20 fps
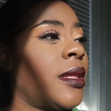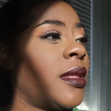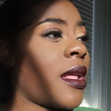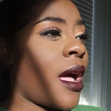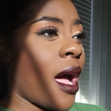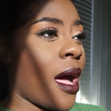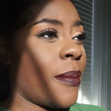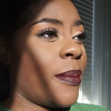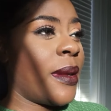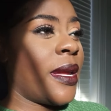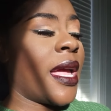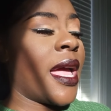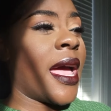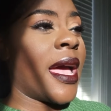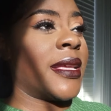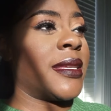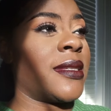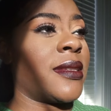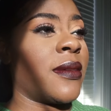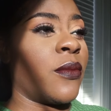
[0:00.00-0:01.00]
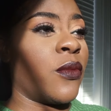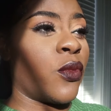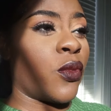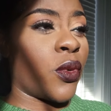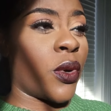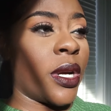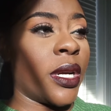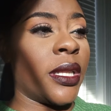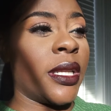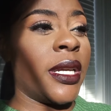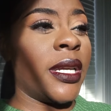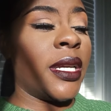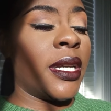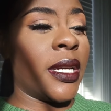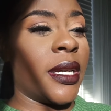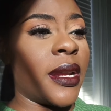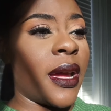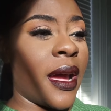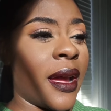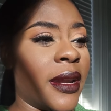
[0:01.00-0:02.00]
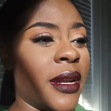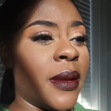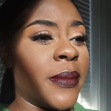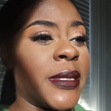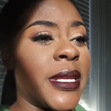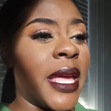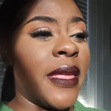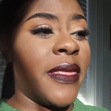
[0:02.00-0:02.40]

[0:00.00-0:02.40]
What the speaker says: Lobby has some really good items,